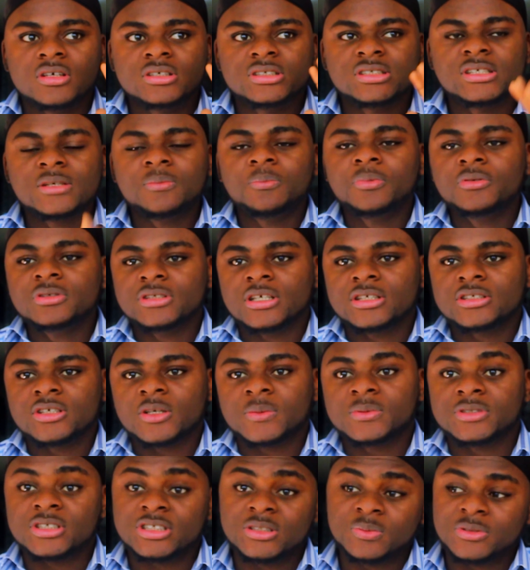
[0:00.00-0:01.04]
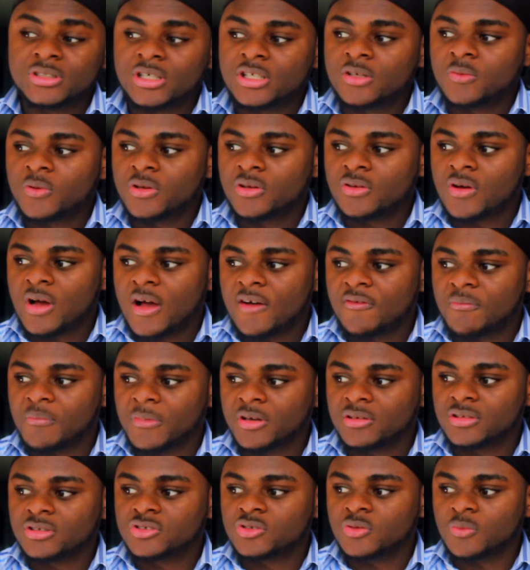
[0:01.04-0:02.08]
simple setups, especially when you don't have
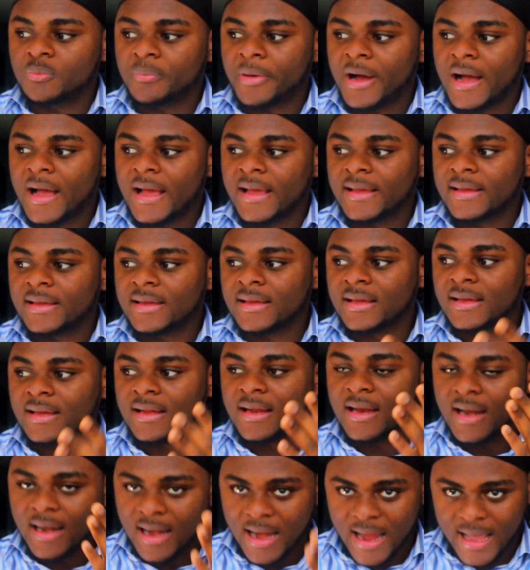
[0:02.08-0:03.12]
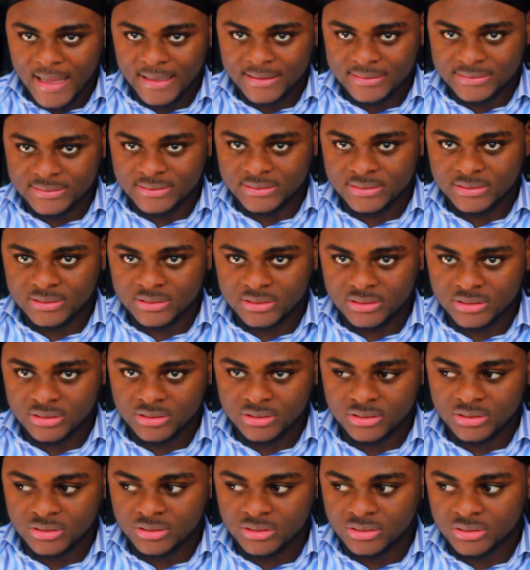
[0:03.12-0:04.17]
money to buy lights.
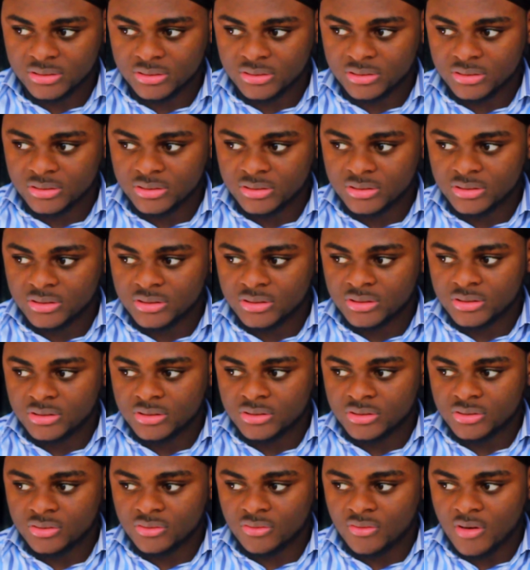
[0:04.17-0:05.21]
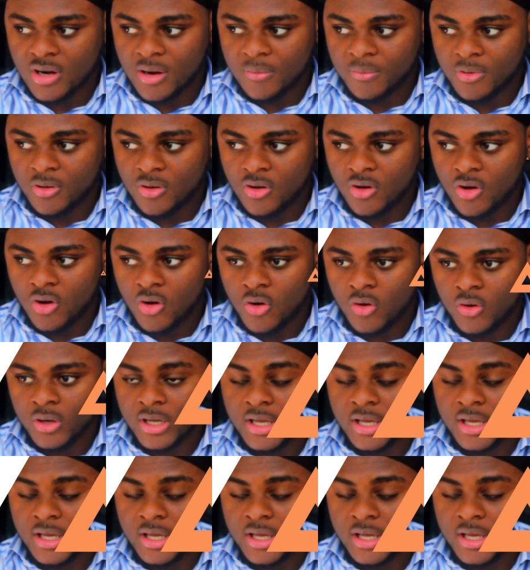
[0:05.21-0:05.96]
You grab. Oh,